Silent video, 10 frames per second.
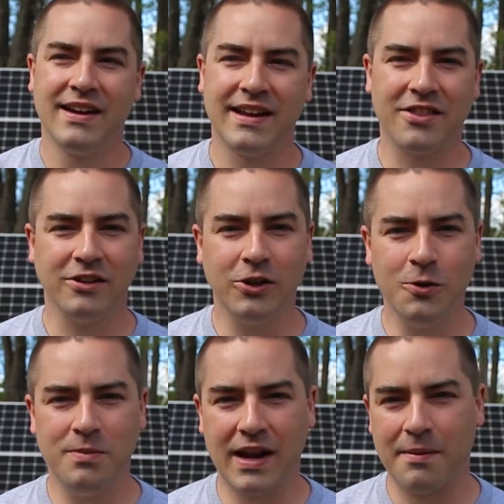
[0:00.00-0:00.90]
Now the
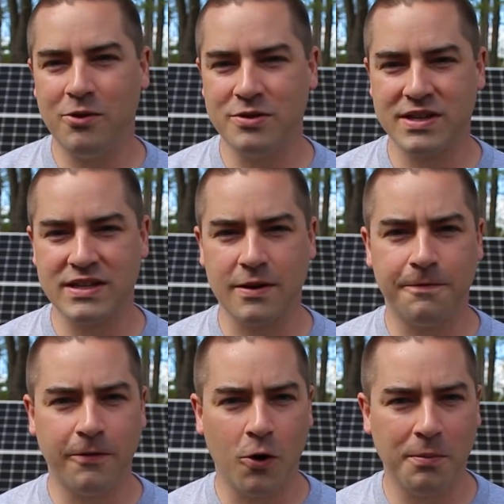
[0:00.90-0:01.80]
lube that I'm using is a
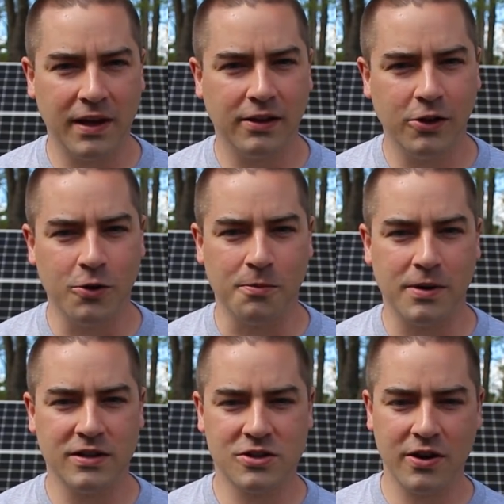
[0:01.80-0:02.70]
foaming
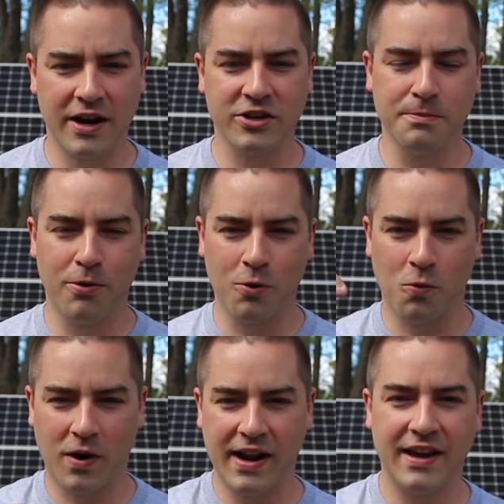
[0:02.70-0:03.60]
lube. So you actually put
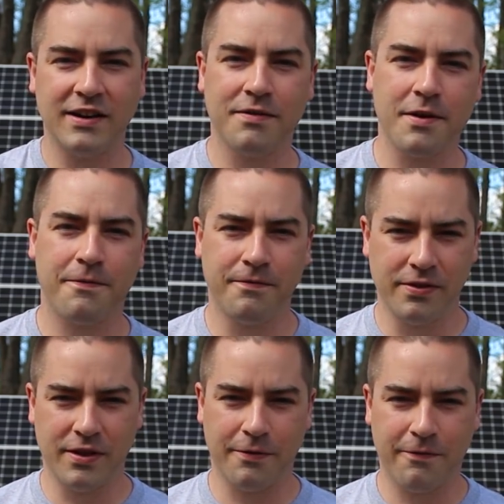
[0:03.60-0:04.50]
one end of
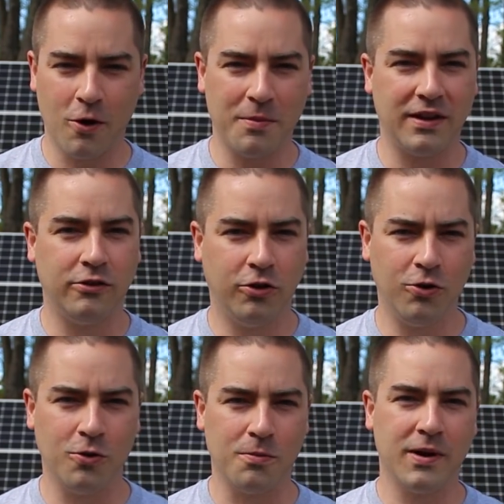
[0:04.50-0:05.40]
the foaming
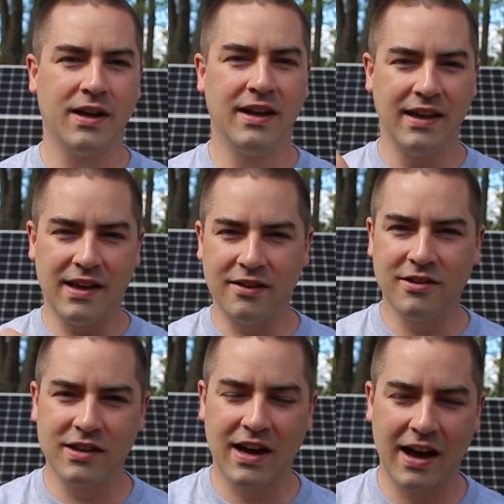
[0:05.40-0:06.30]
tube
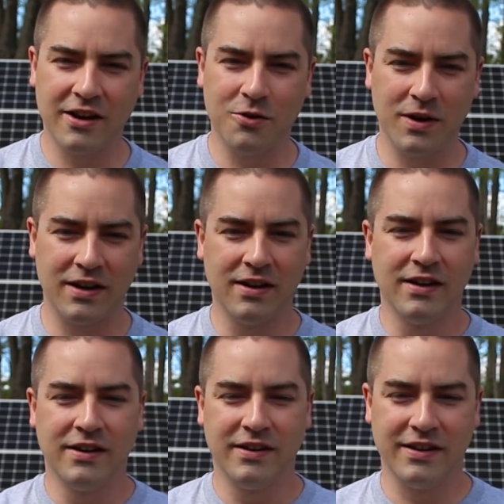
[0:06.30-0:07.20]
into the conduit.
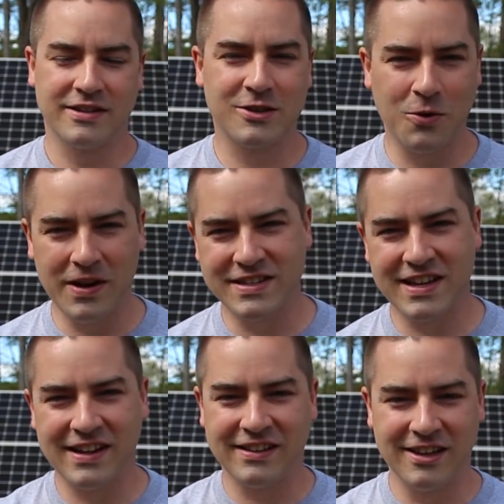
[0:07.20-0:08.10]
You squeeze
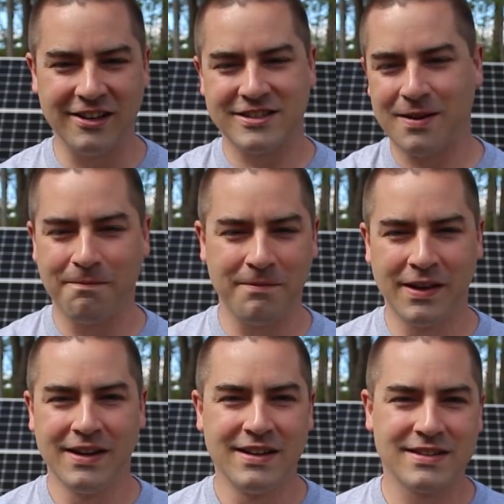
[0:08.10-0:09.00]
it until some
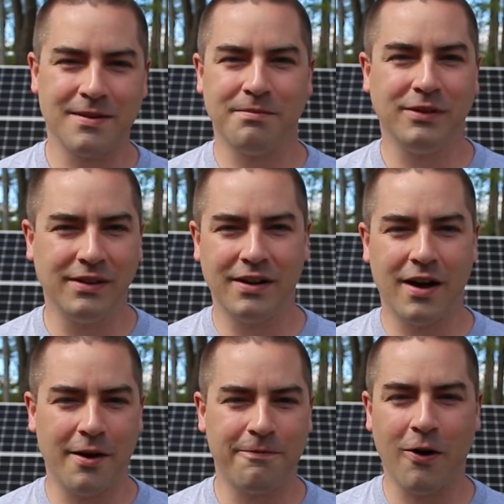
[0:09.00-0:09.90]

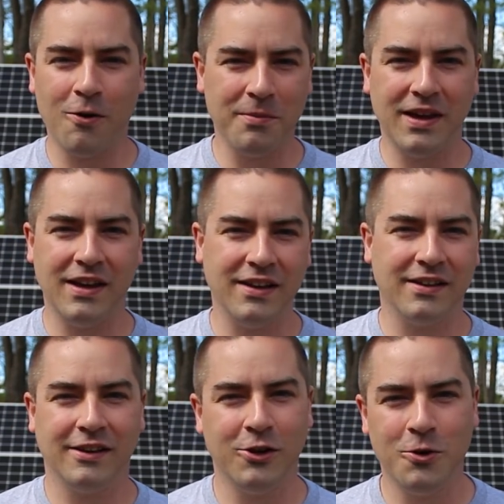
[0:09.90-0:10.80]
foamy
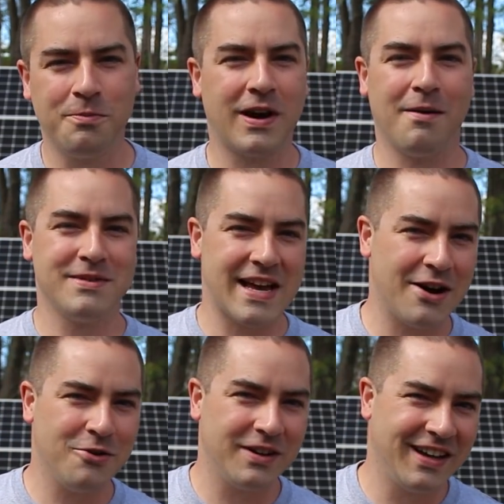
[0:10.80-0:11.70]
lube comes
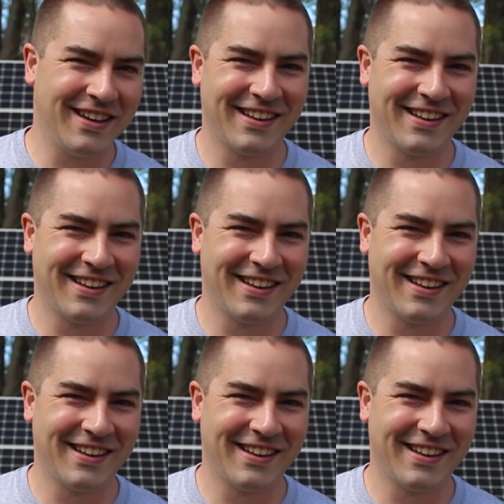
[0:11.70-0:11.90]
out.